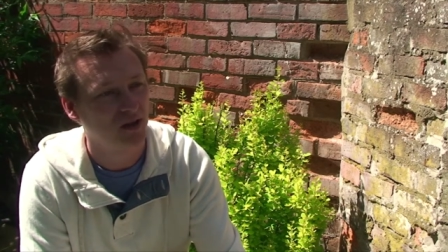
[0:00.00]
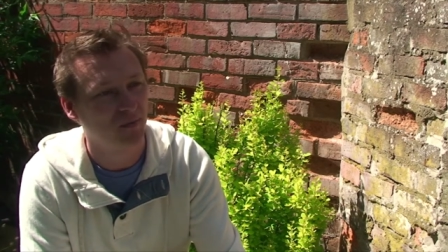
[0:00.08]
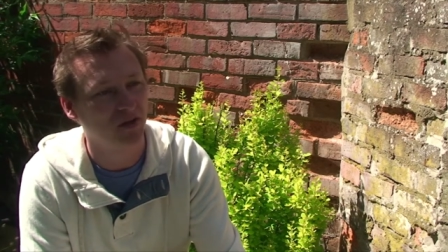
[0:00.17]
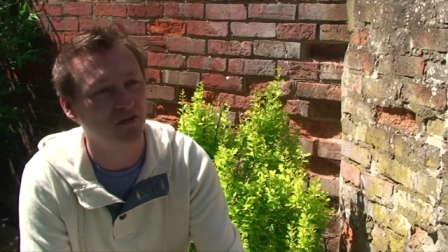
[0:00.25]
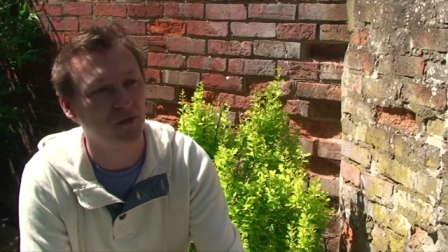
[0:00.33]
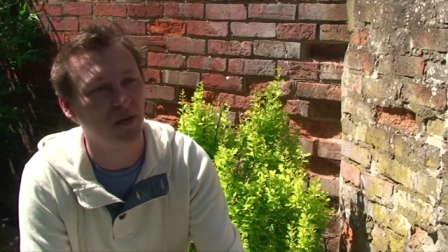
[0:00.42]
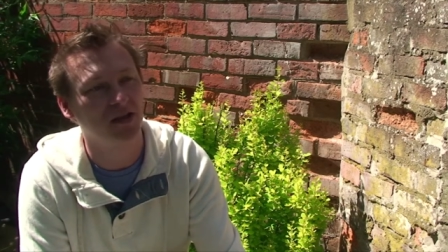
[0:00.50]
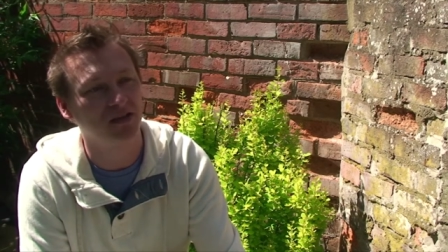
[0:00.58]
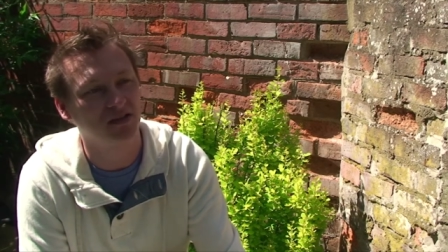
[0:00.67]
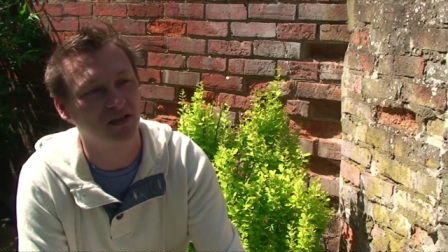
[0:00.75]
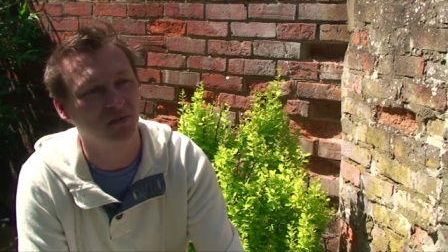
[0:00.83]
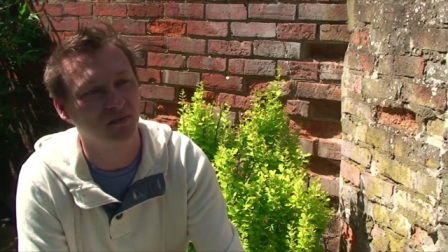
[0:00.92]
But if you make an
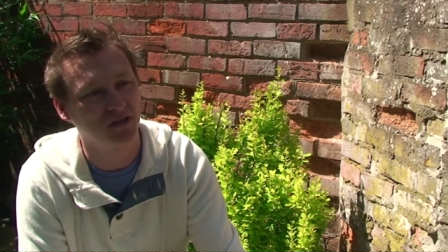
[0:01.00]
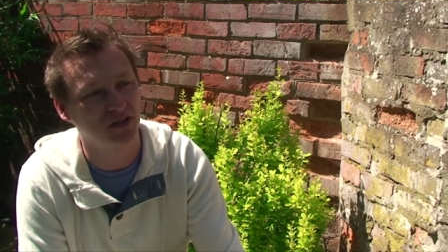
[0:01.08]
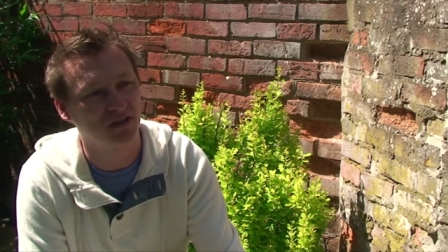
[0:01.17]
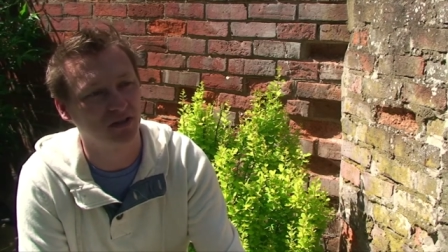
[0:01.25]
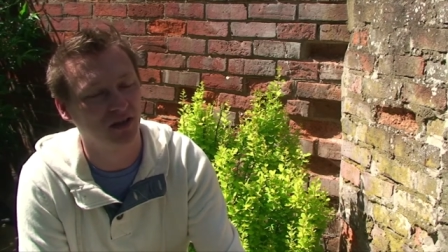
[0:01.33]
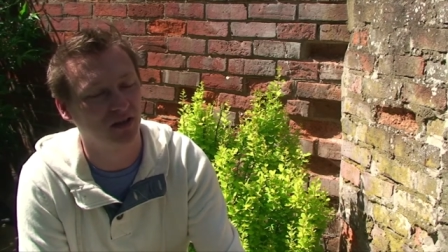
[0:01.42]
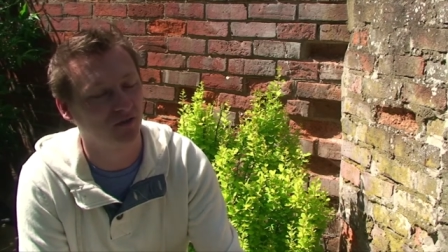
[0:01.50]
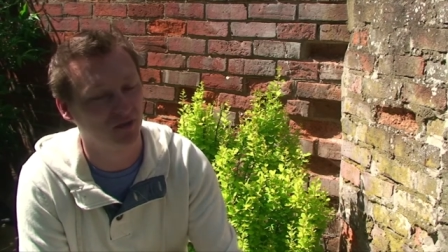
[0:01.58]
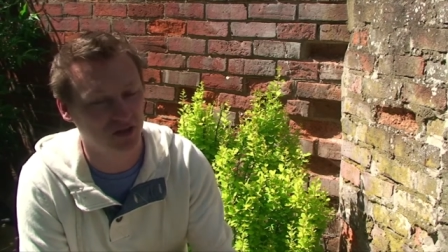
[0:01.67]
assumption, like for